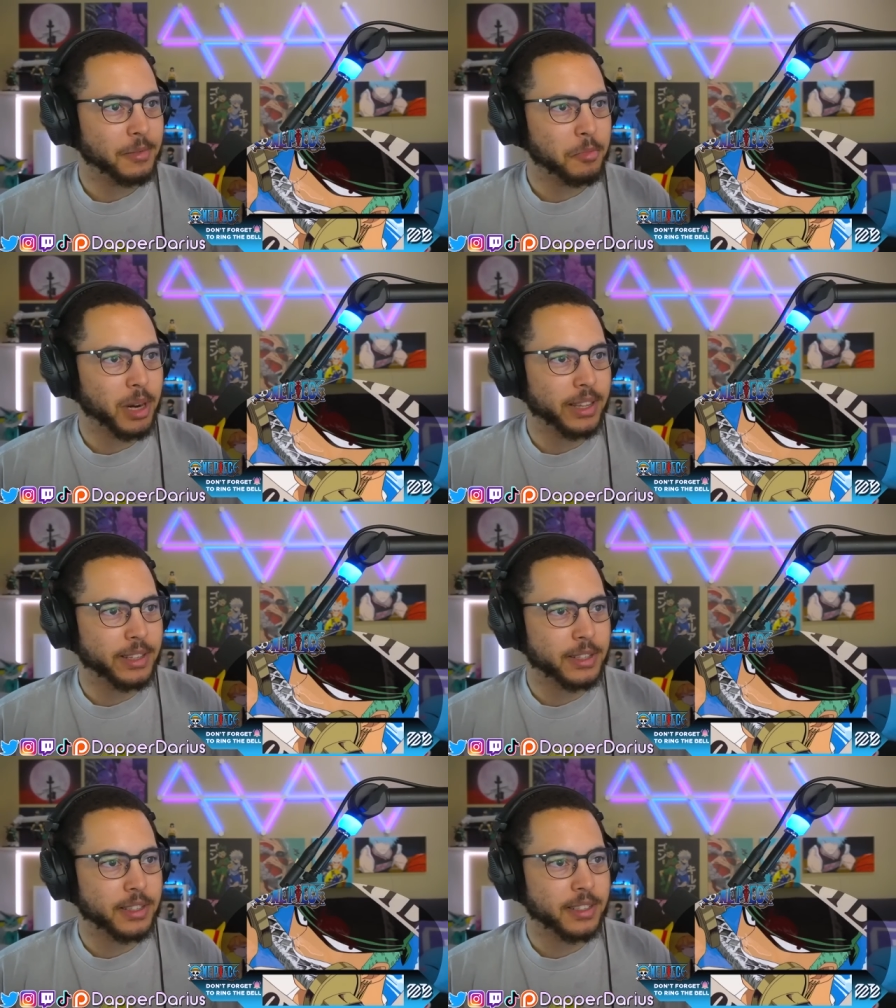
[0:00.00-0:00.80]
by
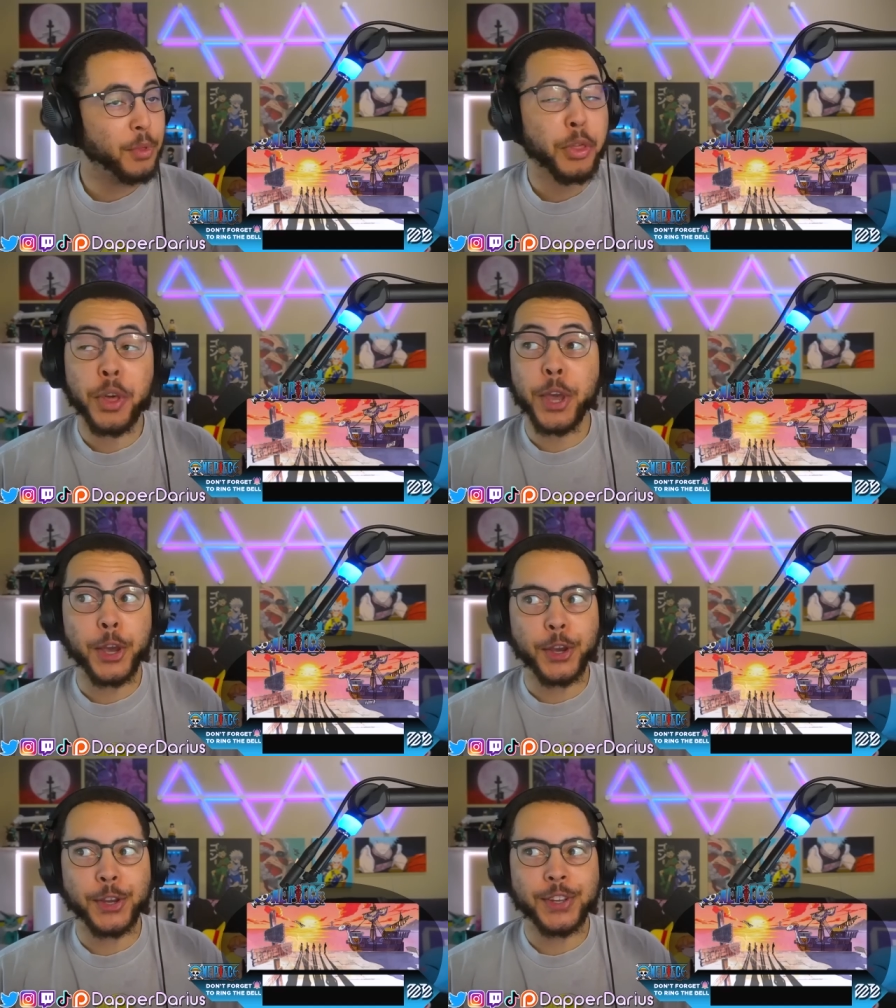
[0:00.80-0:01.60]
this
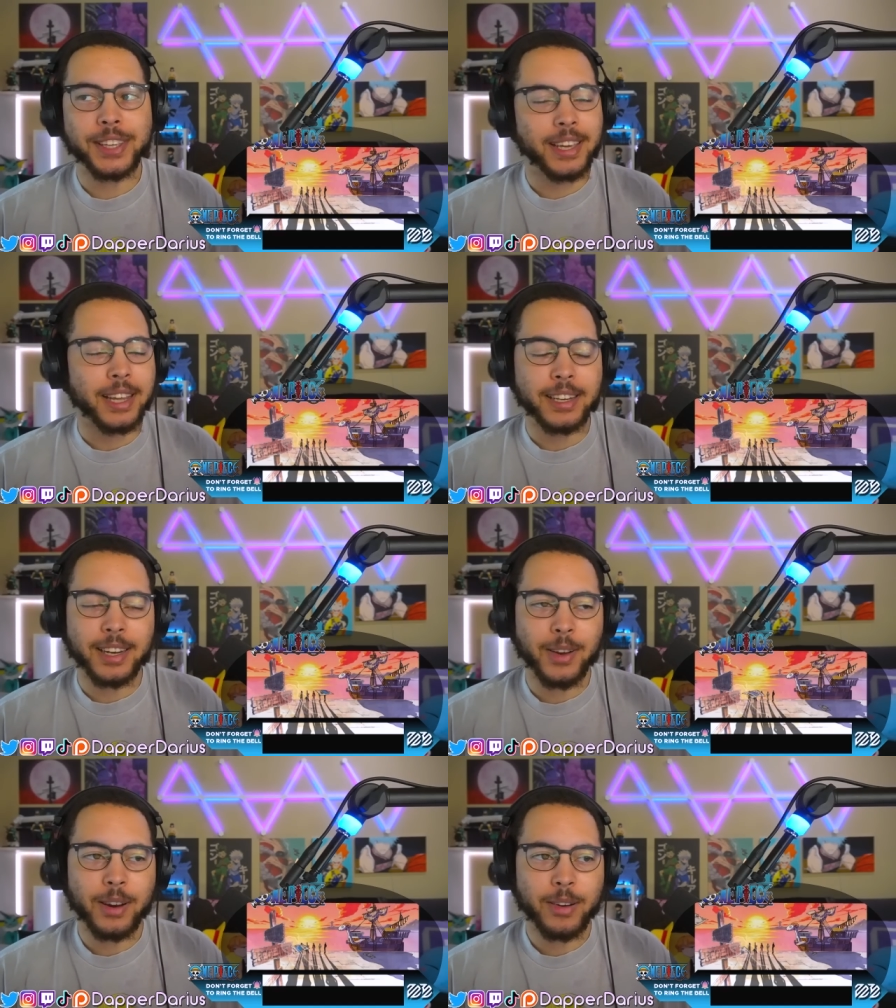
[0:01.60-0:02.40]
thing yet. You
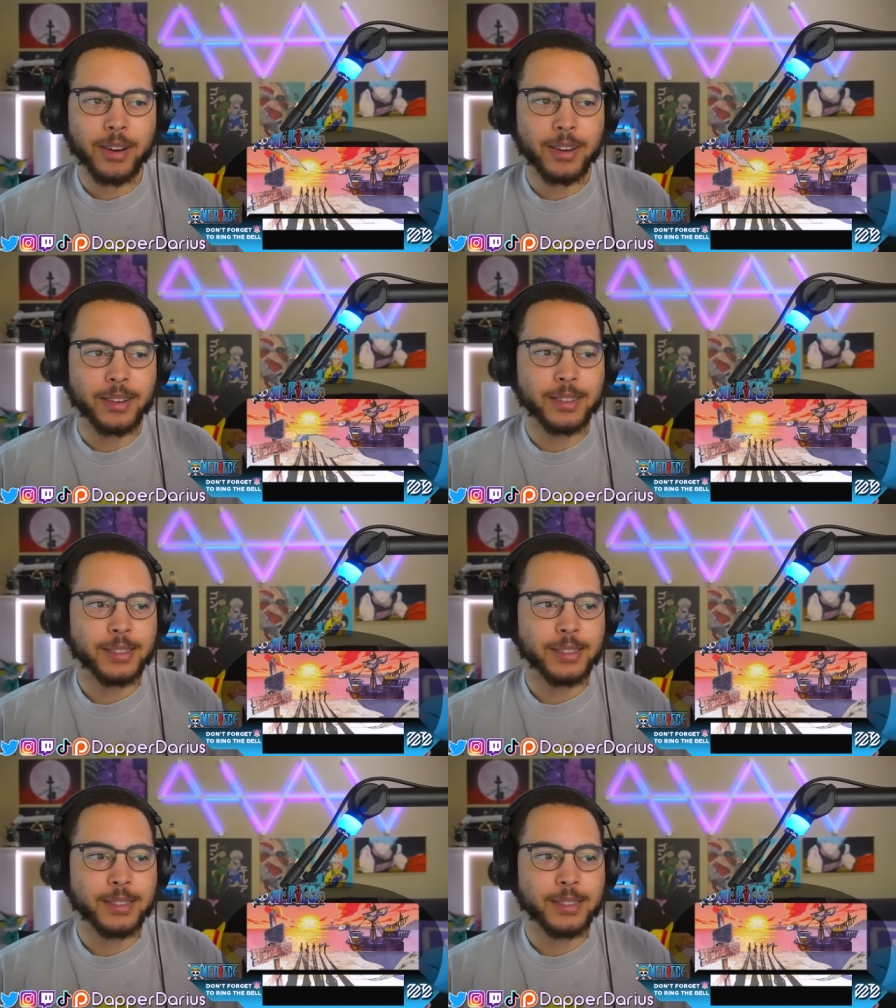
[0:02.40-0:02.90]
know, I don't know.